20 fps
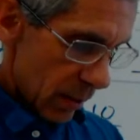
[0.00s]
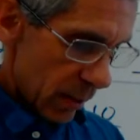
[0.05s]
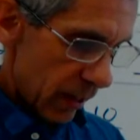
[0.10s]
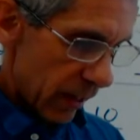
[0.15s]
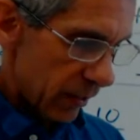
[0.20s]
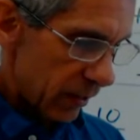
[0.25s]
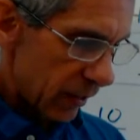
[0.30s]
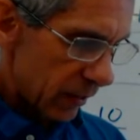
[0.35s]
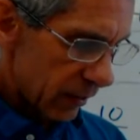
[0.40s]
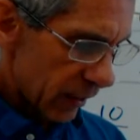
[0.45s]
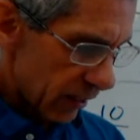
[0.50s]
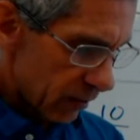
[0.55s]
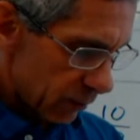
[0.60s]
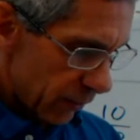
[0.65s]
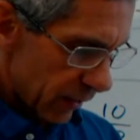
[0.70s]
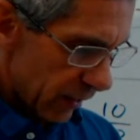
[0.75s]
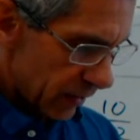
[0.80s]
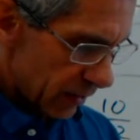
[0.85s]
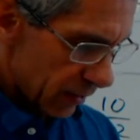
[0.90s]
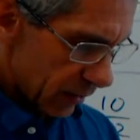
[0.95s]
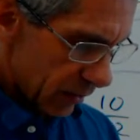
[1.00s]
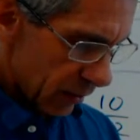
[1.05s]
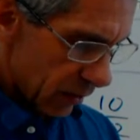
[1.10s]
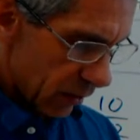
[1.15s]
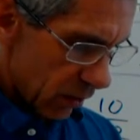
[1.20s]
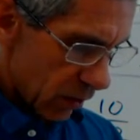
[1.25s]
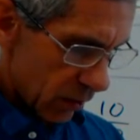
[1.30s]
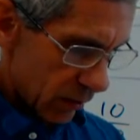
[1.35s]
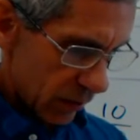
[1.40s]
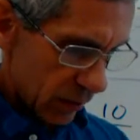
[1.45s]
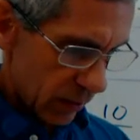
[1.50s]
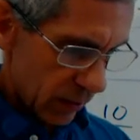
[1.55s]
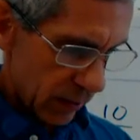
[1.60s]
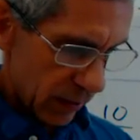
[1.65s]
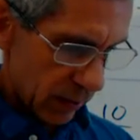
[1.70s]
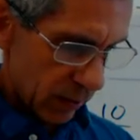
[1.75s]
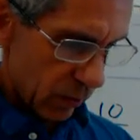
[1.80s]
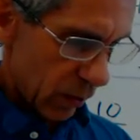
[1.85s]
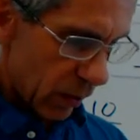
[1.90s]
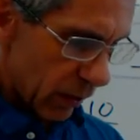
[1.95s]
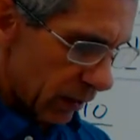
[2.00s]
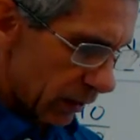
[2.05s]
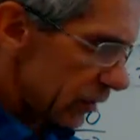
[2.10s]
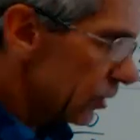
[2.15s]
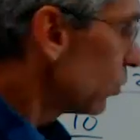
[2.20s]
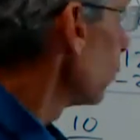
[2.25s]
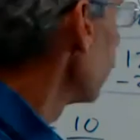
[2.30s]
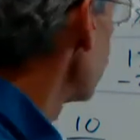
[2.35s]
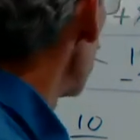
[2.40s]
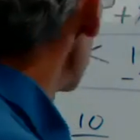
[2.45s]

And I think that's basically all you need. Well, let's do